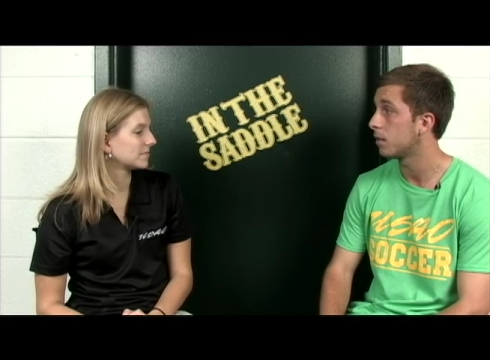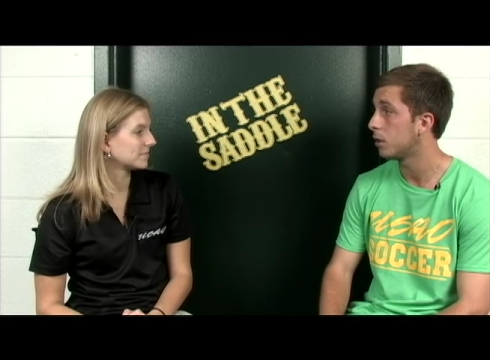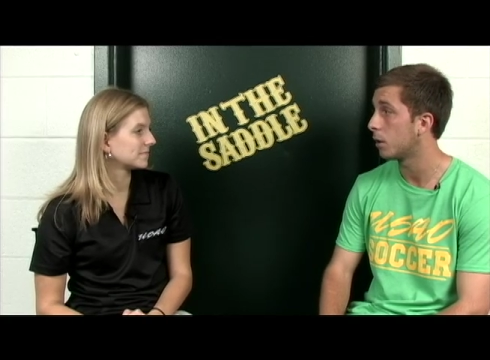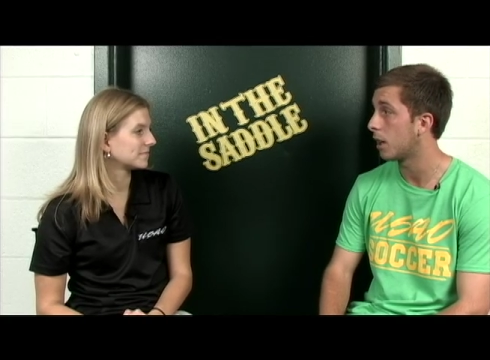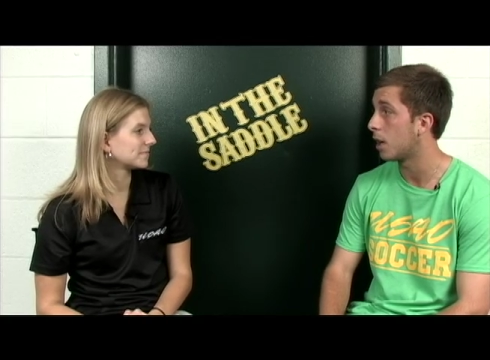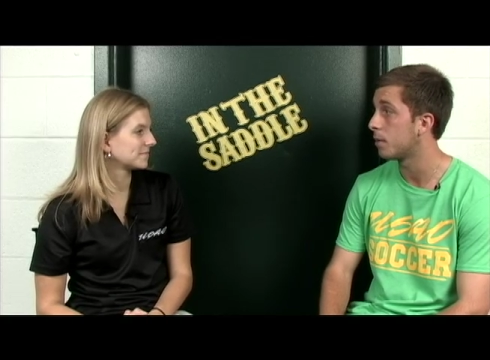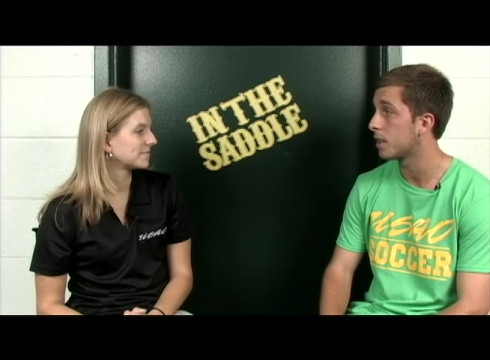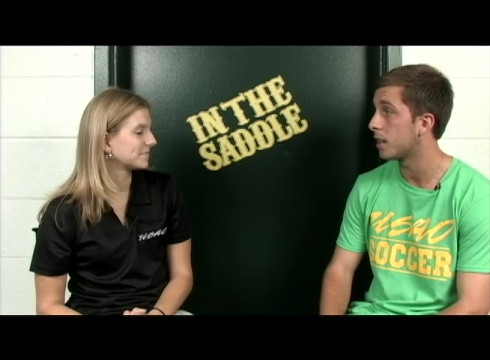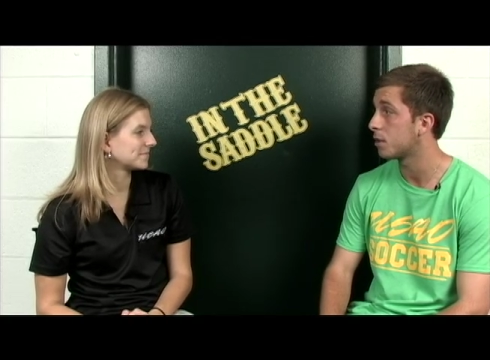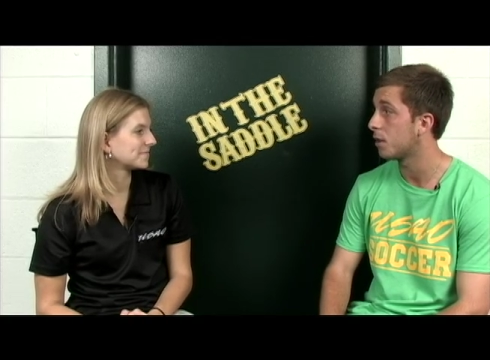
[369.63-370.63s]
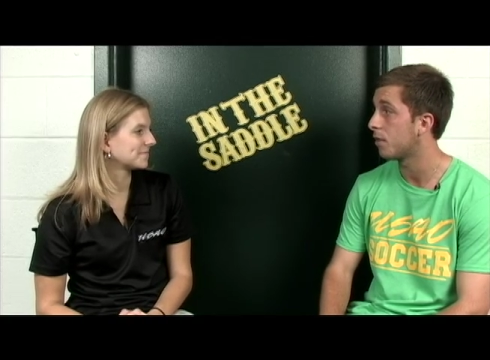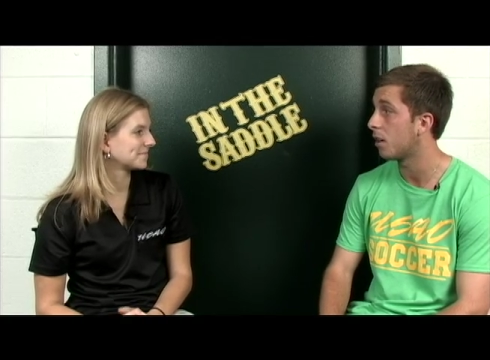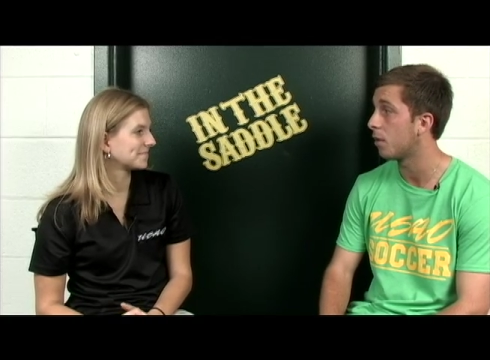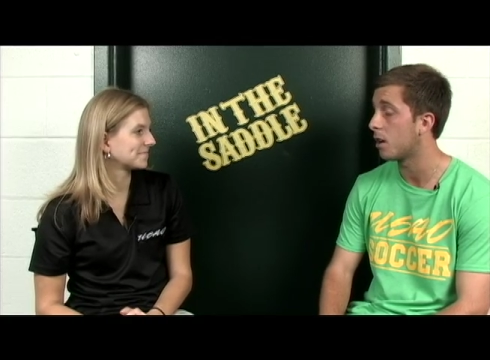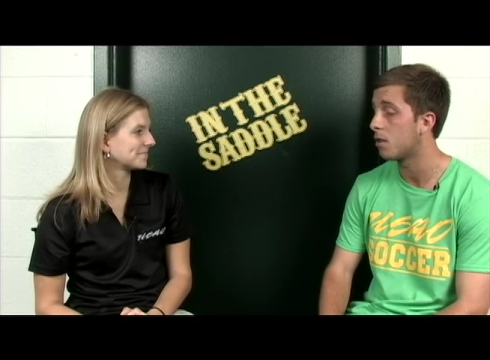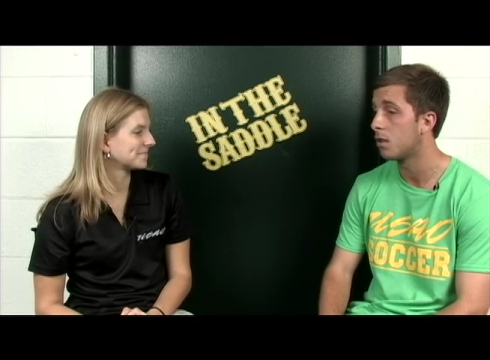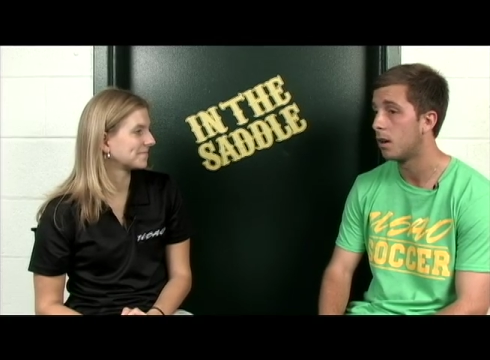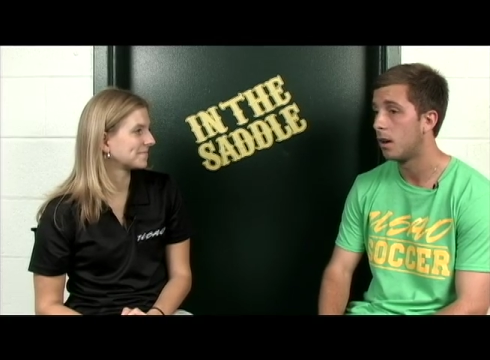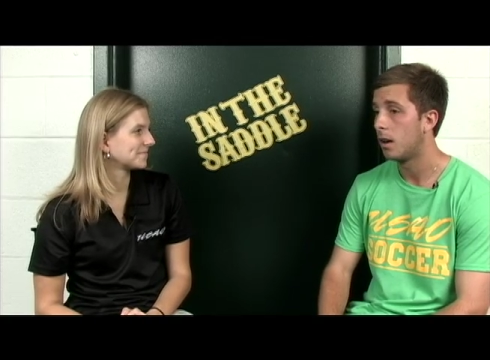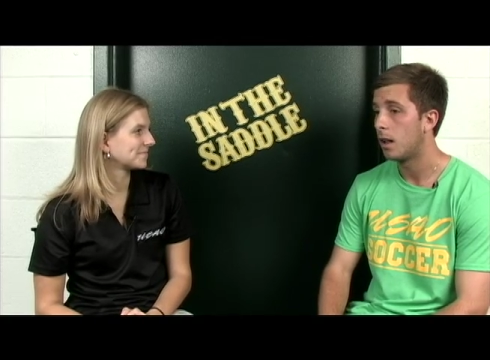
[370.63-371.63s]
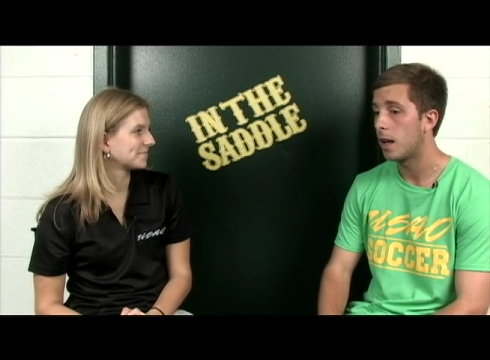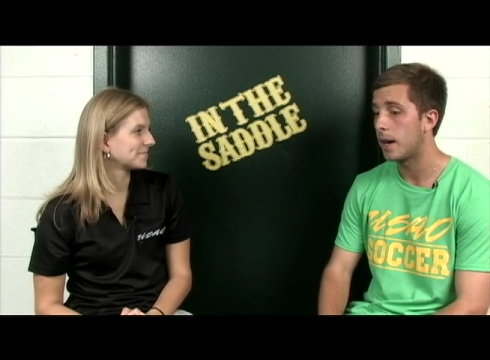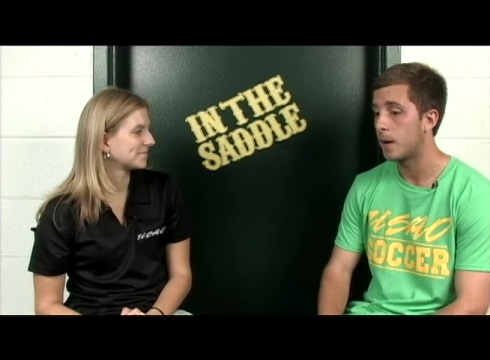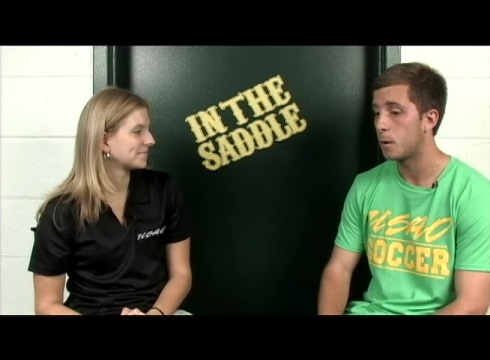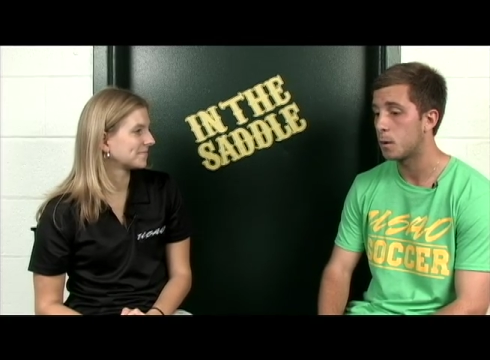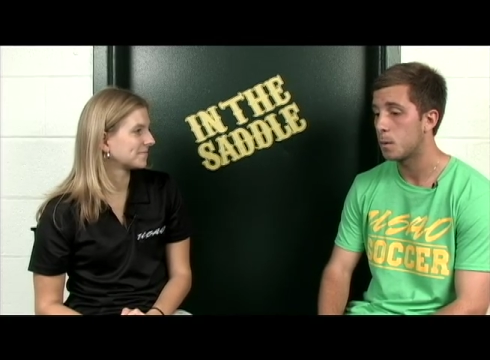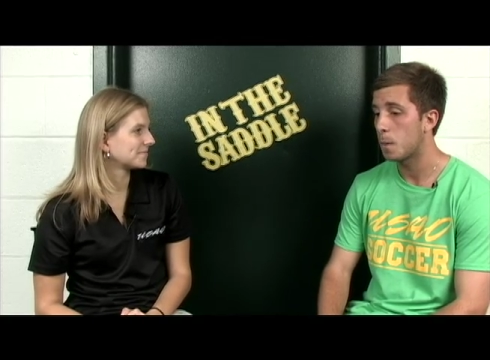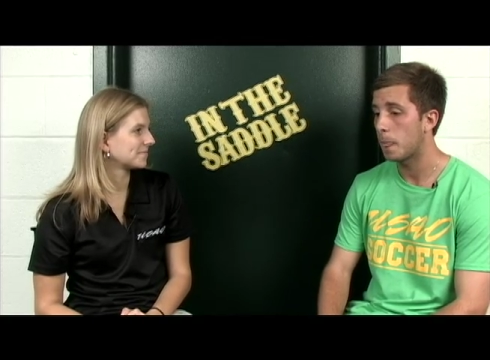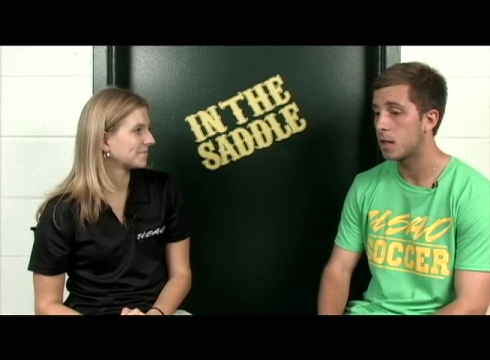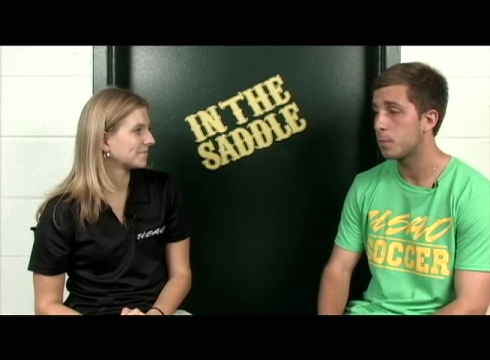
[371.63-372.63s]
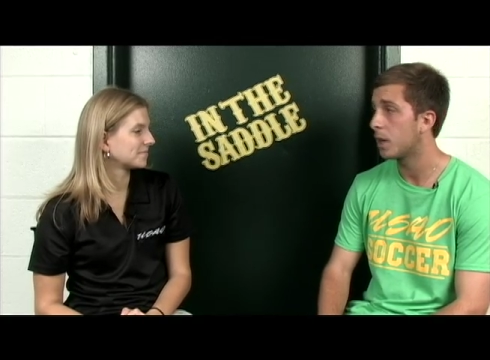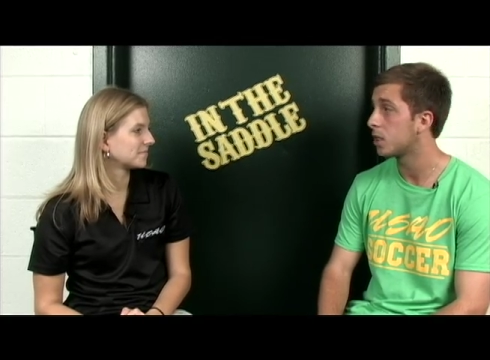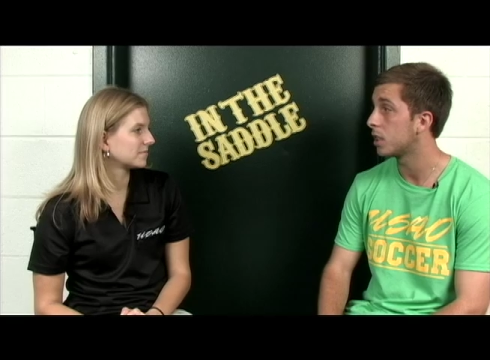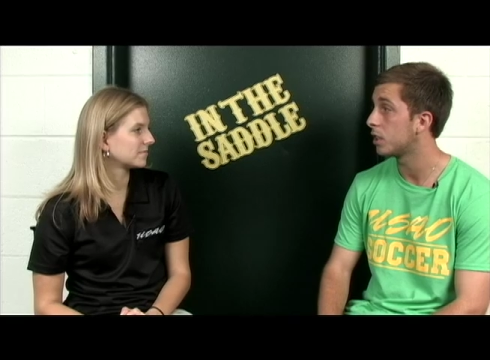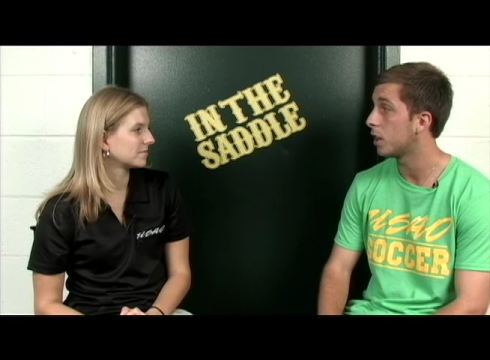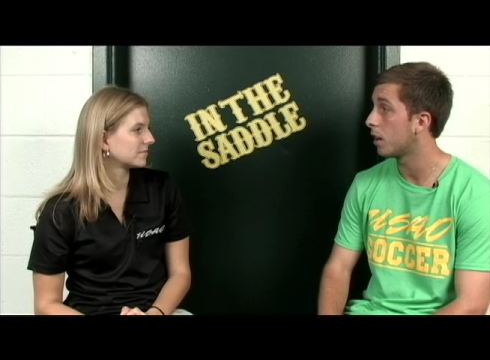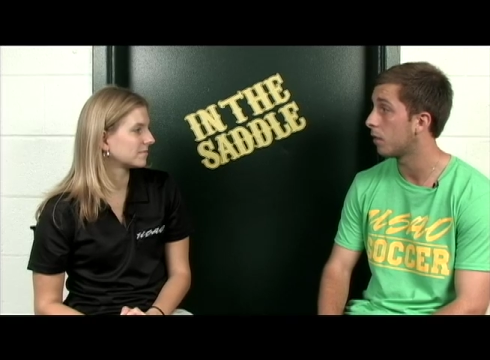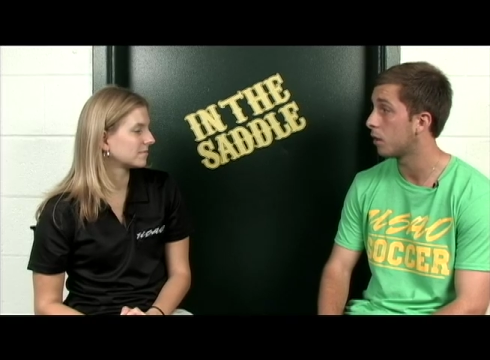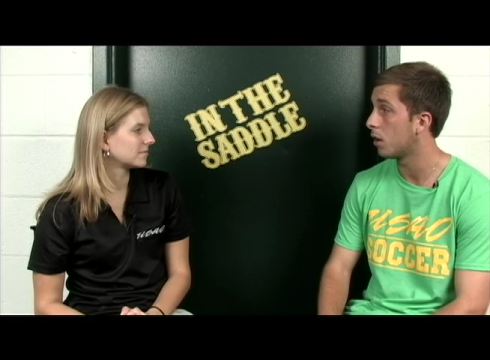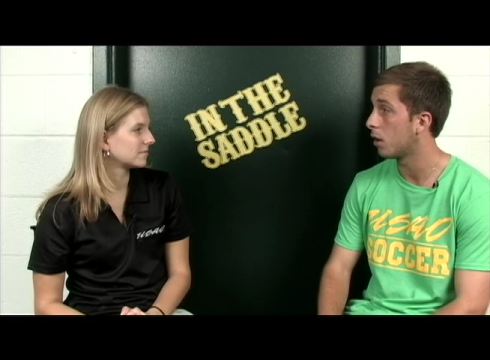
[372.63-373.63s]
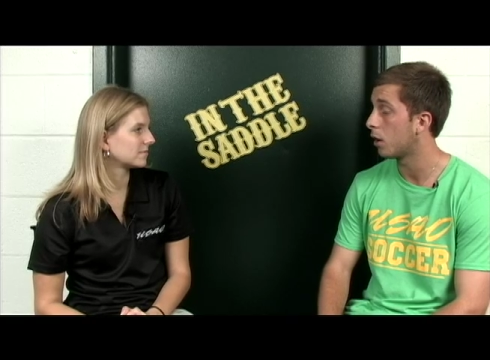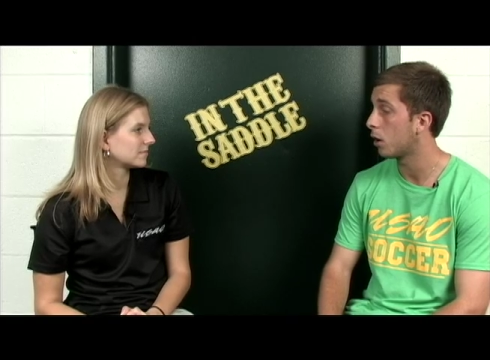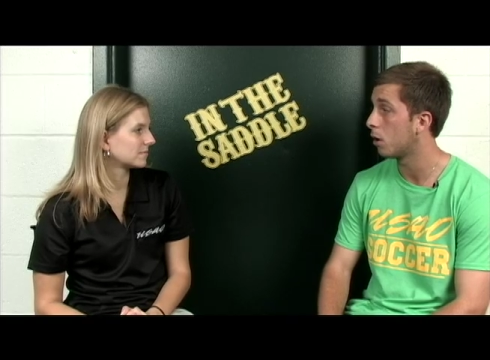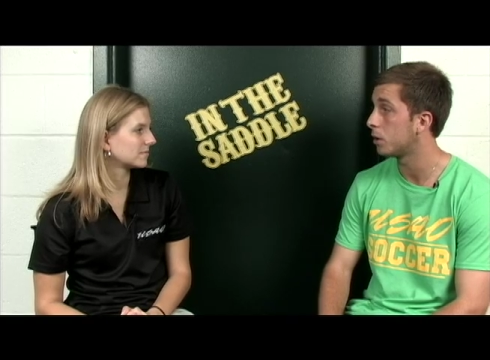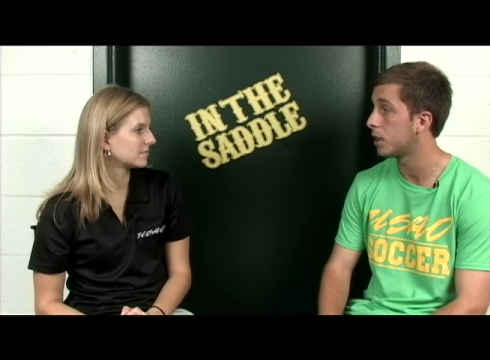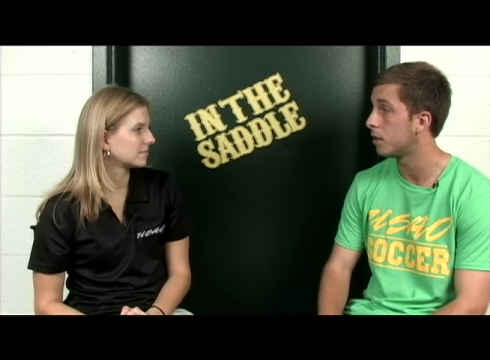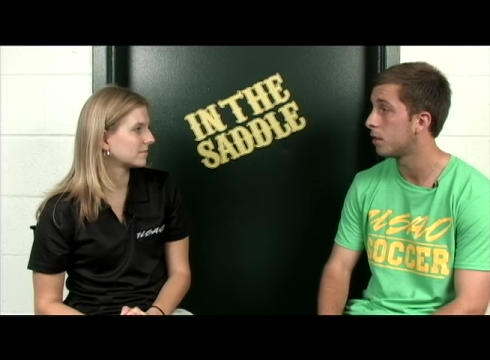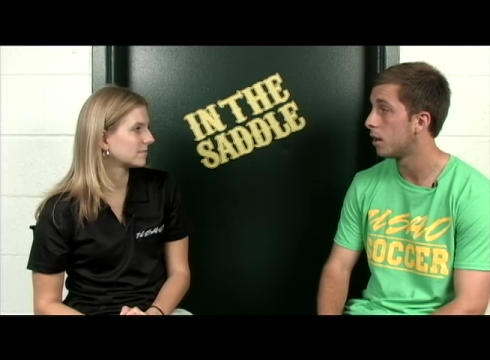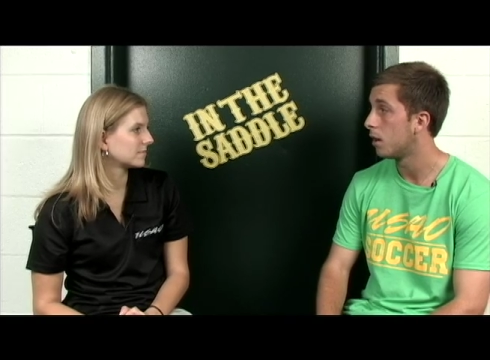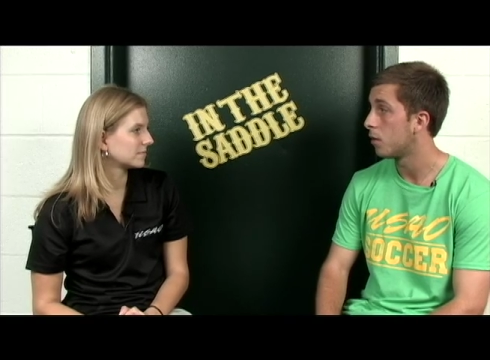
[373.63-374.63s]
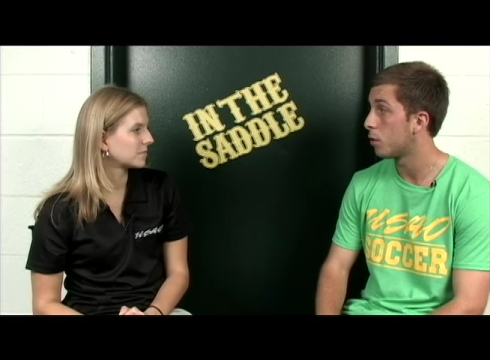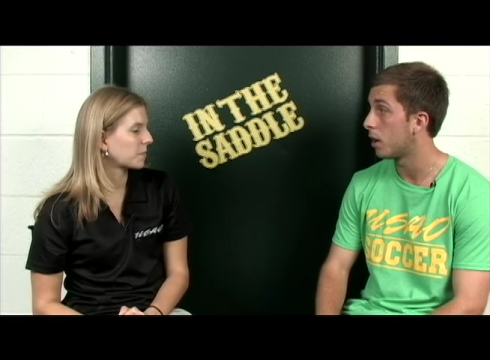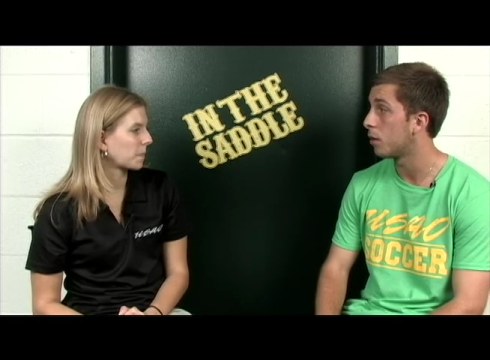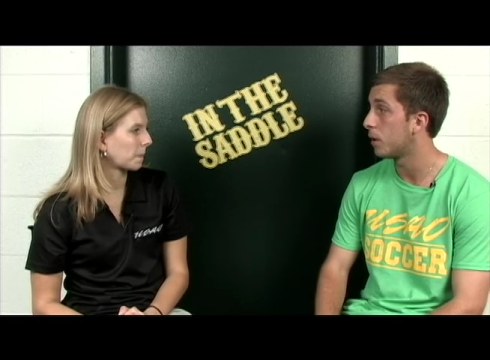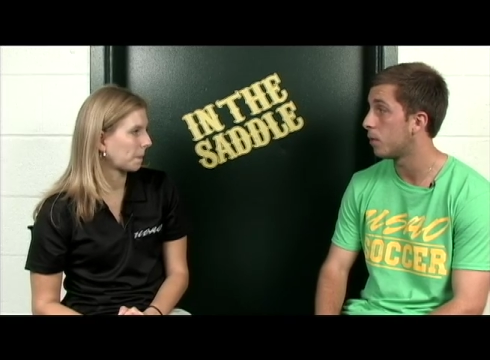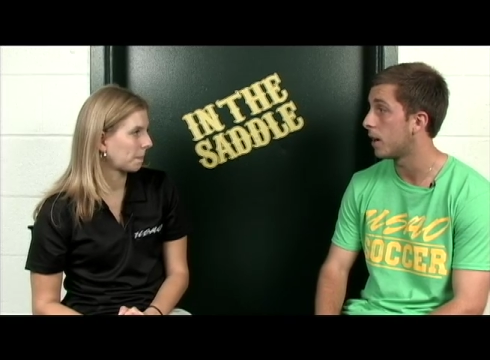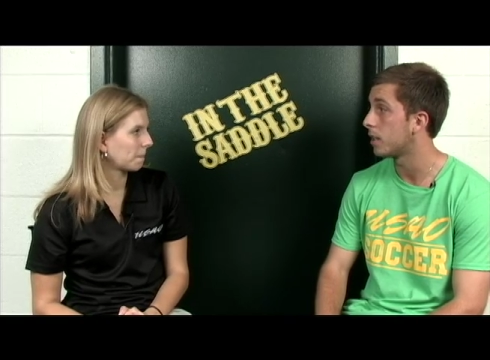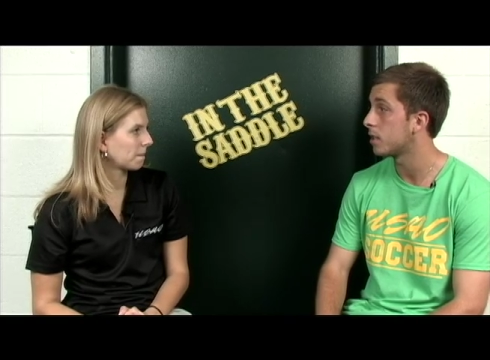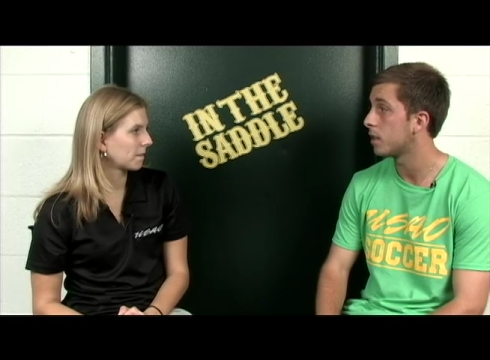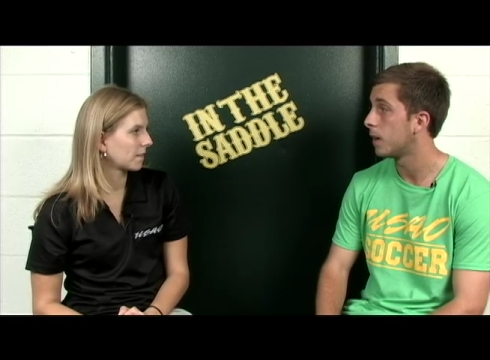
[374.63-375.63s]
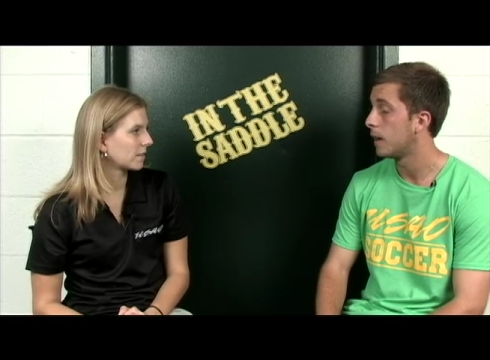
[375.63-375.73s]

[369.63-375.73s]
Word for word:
Speaker 1: You acclimatise to it very well, and especially this year, I've done a lot of coaching throughout the Midwest,